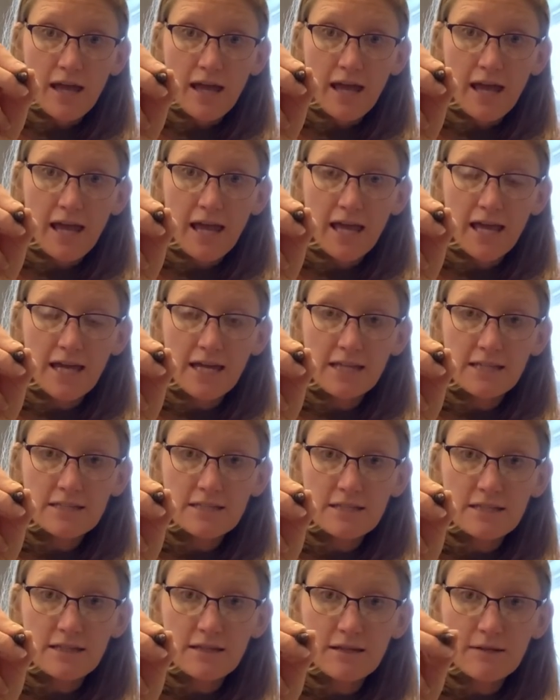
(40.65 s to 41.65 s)
and
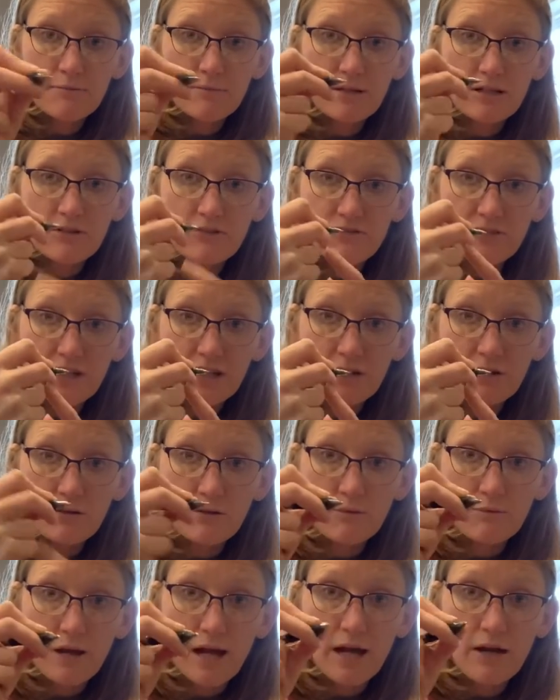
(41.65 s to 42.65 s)
the middle finger
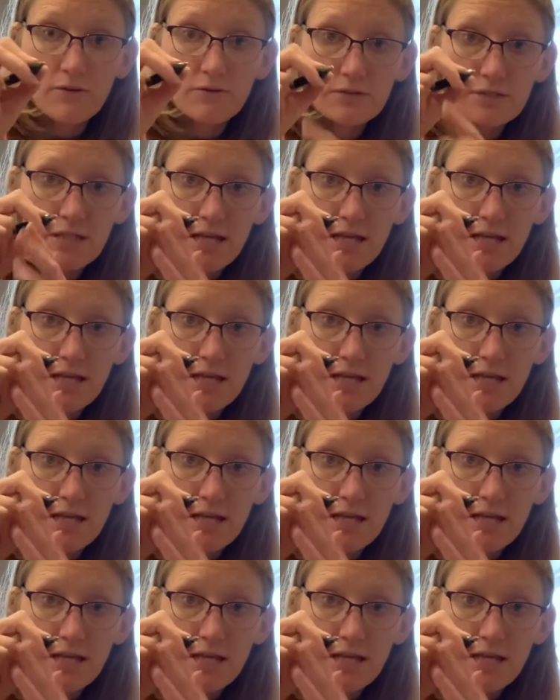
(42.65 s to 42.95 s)
around,